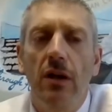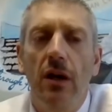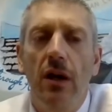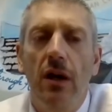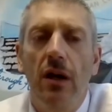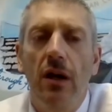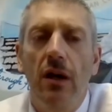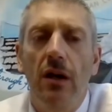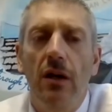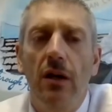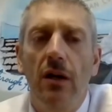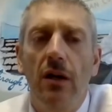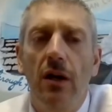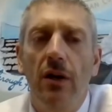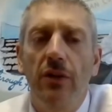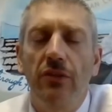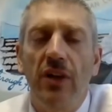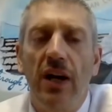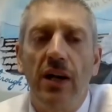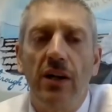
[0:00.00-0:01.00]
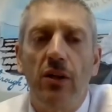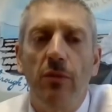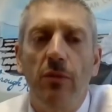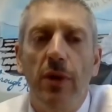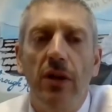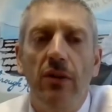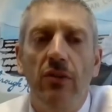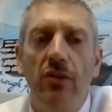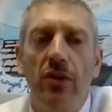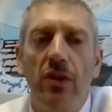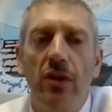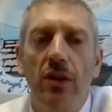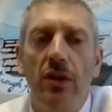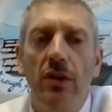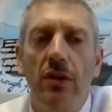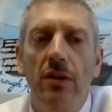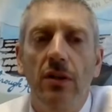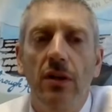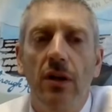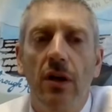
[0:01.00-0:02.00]

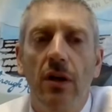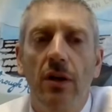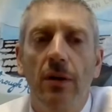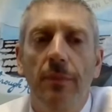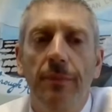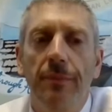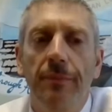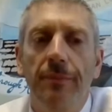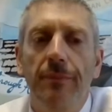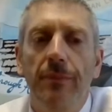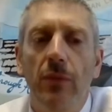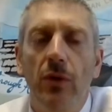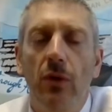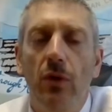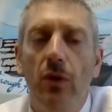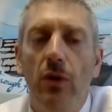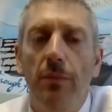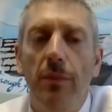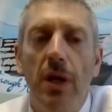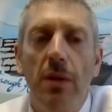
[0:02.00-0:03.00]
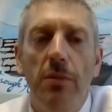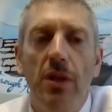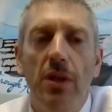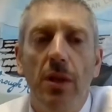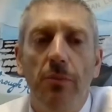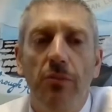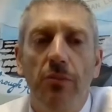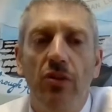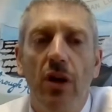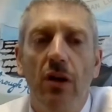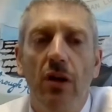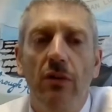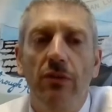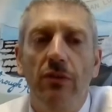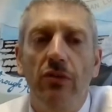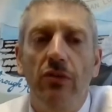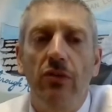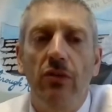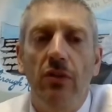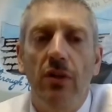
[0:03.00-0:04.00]
undocumented, or maybe
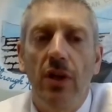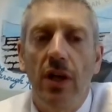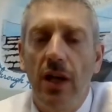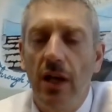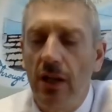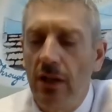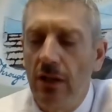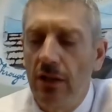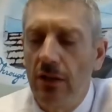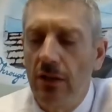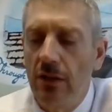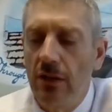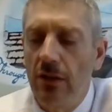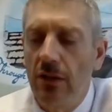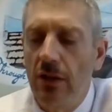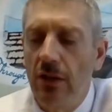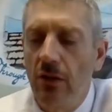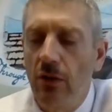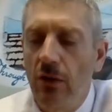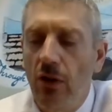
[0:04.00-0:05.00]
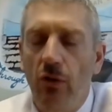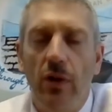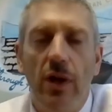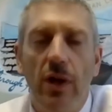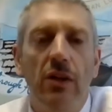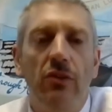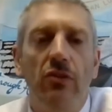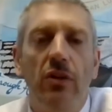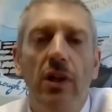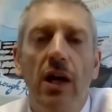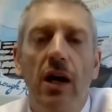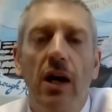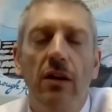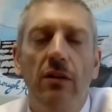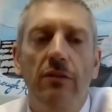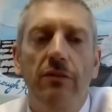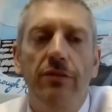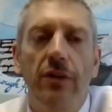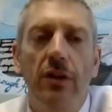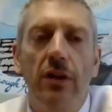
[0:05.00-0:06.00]
themselves, and it, you know, creates a lot
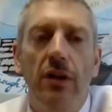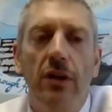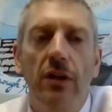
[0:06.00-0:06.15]
of